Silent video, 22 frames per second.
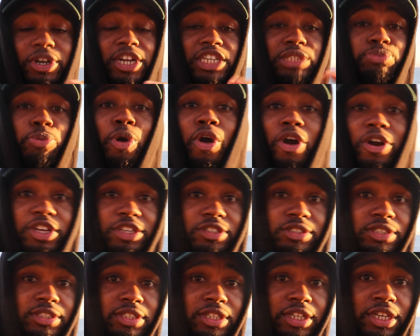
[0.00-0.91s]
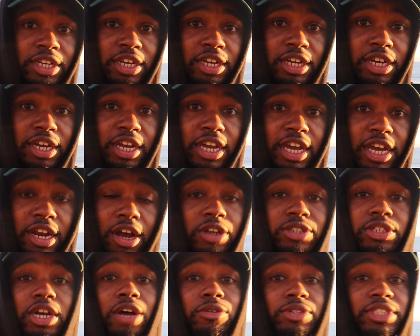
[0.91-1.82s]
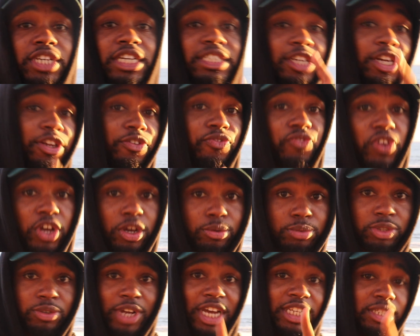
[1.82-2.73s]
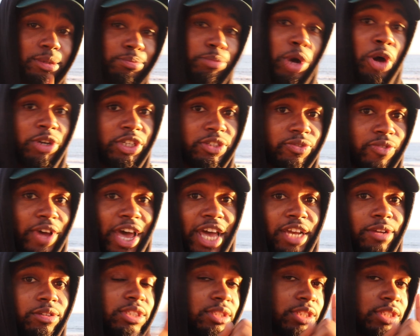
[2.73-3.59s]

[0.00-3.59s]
when there's parties. And also I would say study film too. That's a bonus fact.